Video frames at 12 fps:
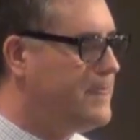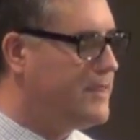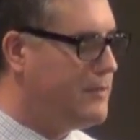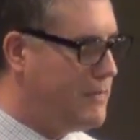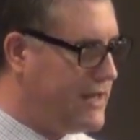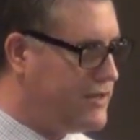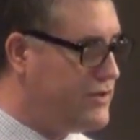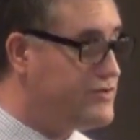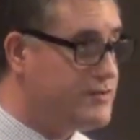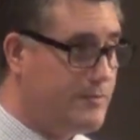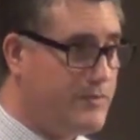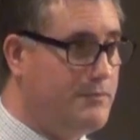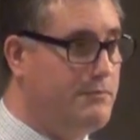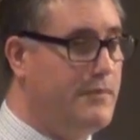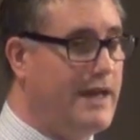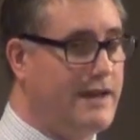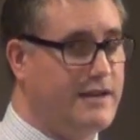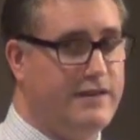to make you something
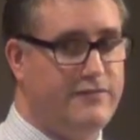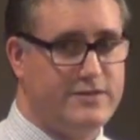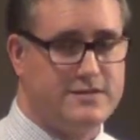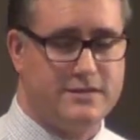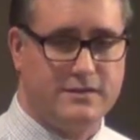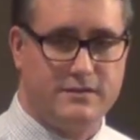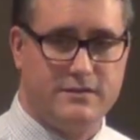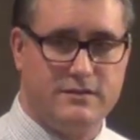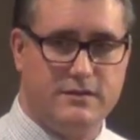magnificent,